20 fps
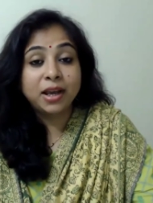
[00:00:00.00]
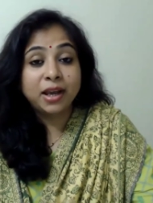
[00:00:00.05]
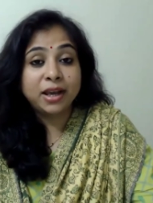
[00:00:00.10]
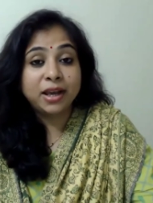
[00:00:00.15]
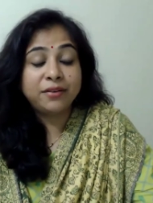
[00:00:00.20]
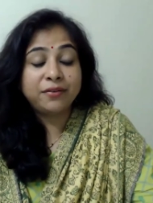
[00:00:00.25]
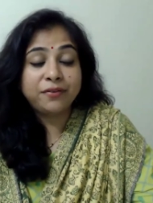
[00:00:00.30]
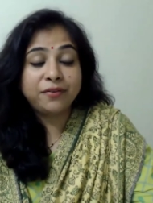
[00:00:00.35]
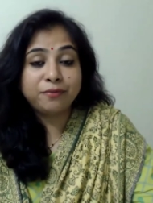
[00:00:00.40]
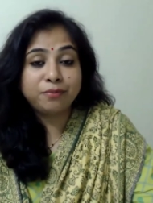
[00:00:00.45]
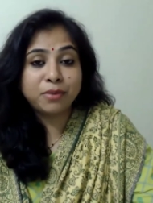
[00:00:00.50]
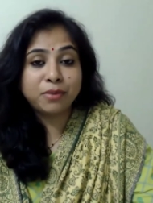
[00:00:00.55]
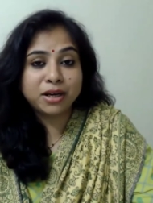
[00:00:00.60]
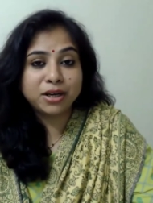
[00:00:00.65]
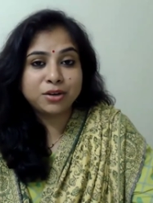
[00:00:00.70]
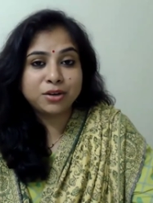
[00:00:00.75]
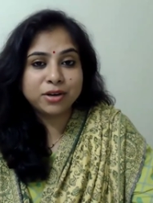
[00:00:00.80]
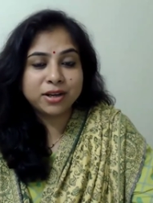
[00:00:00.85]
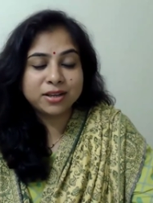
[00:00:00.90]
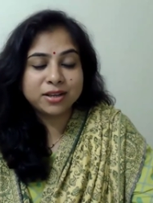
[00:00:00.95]
If
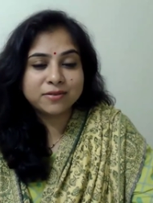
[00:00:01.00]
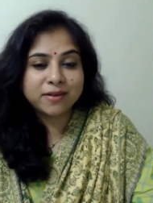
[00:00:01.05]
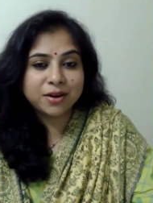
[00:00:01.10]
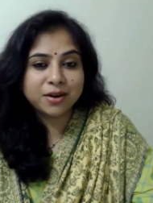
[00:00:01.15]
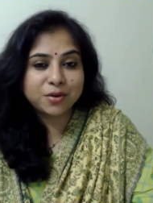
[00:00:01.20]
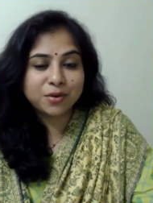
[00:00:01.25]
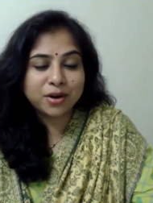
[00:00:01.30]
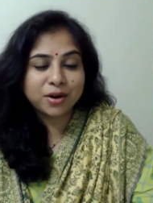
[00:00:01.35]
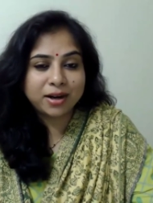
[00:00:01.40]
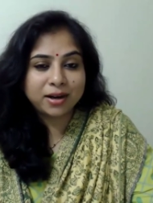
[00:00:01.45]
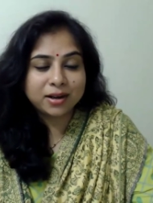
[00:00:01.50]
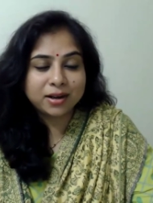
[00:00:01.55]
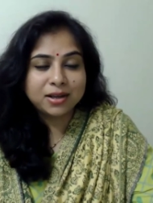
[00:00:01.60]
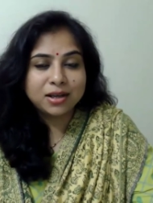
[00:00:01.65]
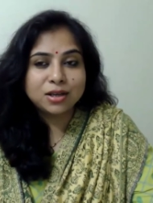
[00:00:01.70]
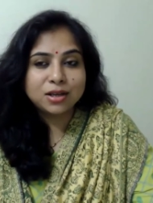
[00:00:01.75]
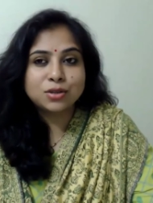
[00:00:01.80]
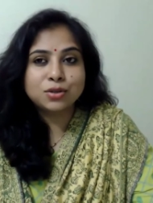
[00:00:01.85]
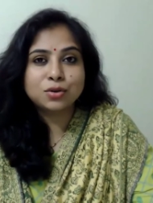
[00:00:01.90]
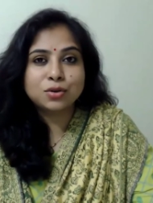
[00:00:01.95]
Mercury is retrograde,
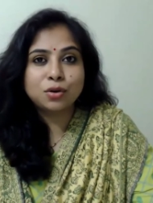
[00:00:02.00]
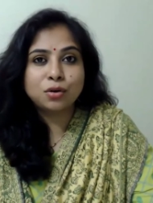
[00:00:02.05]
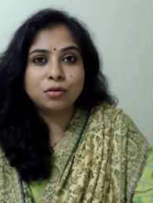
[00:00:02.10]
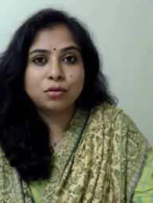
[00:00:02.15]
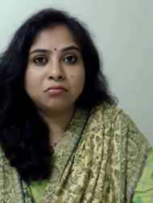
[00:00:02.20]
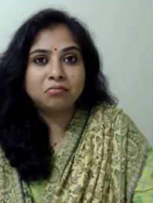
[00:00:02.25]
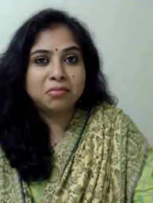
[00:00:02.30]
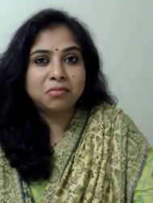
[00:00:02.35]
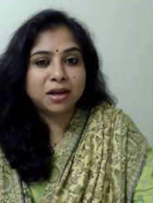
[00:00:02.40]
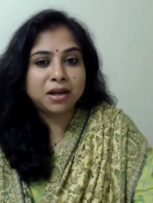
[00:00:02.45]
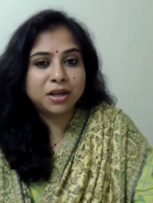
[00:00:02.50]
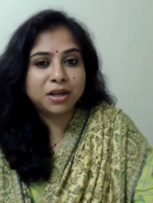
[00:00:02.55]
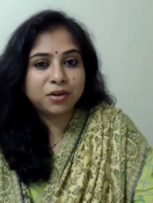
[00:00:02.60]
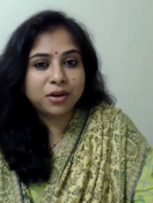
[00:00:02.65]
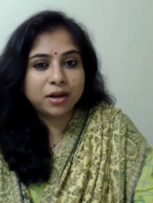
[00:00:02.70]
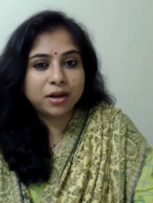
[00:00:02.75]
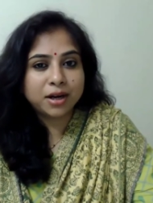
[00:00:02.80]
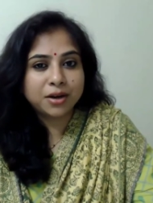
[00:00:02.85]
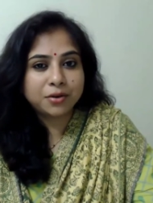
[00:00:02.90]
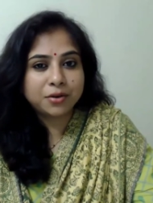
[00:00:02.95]
so Mercury
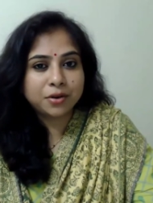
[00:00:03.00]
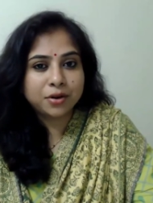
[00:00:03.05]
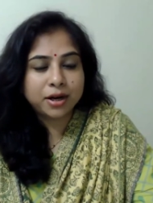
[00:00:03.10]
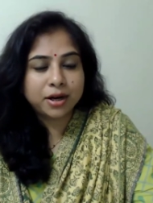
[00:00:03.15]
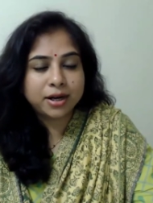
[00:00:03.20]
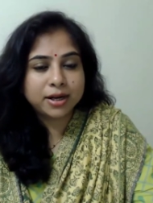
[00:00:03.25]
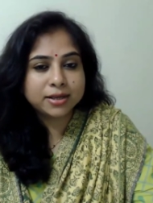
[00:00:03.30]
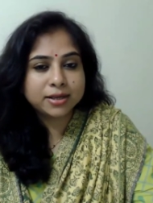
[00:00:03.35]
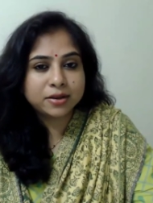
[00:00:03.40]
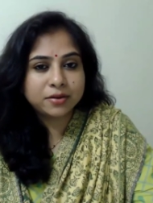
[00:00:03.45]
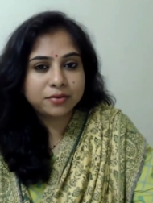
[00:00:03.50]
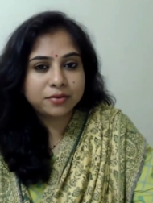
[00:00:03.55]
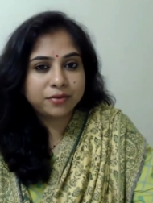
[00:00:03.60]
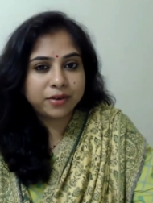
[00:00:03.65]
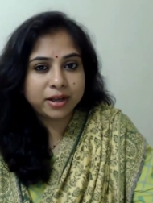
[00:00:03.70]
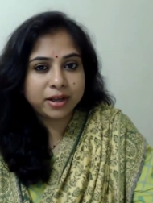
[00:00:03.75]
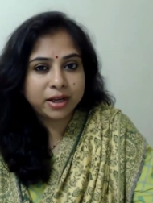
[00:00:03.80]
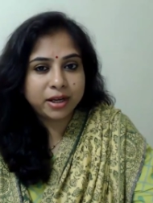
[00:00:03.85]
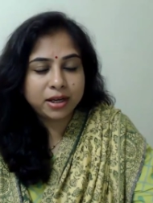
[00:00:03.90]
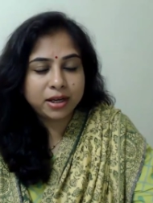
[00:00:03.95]
retrograde is a
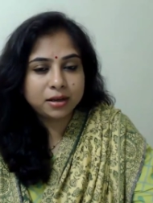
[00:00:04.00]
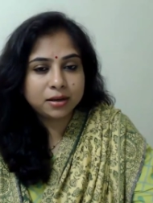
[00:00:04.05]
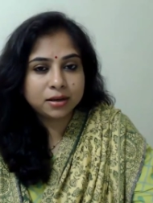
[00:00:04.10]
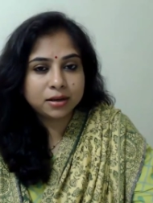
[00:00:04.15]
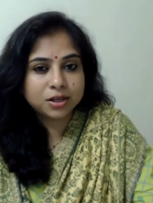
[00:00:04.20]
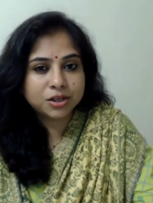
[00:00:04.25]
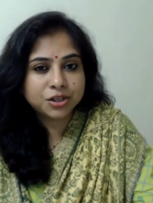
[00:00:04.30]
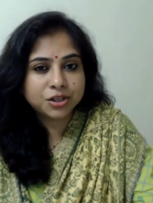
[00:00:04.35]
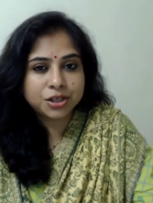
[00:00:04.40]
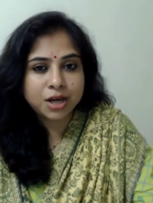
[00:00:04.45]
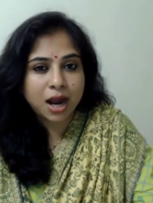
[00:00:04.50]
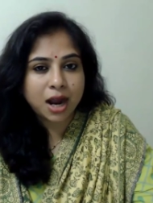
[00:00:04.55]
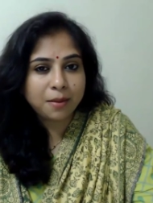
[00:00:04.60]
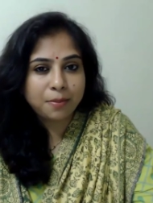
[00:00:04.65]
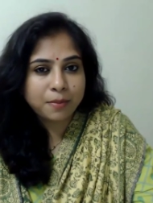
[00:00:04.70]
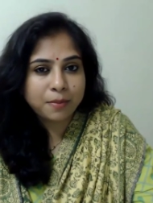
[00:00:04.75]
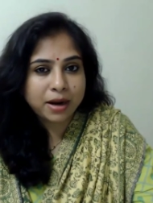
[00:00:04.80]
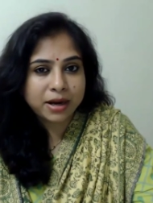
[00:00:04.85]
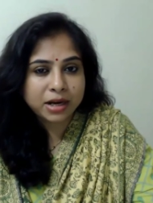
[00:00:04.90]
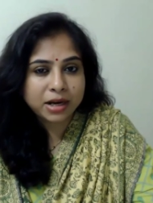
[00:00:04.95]
very
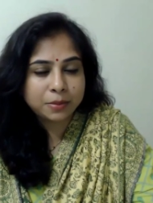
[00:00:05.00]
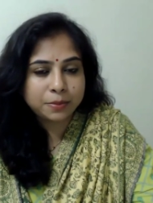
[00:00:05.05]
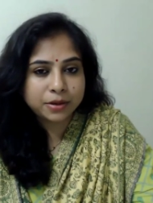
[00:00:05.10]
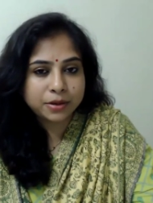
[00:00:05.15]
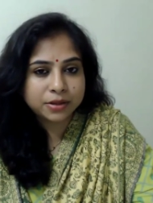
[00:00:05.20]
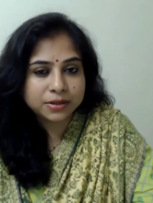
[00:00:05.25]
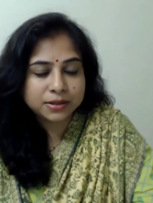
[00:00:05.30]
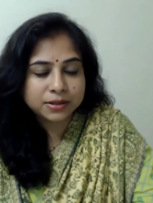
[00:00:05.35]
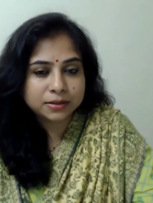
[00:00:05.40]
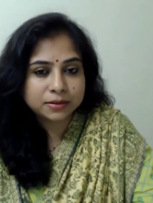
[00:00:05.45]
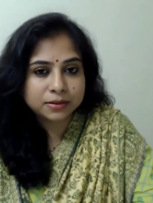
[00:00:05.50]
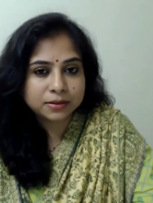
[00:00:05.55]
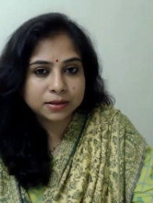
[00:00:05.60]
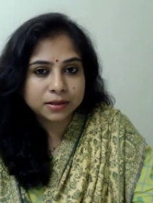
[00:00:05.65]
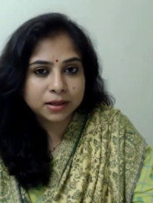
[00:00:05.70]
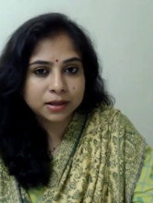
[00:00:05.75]
sharp-minded person,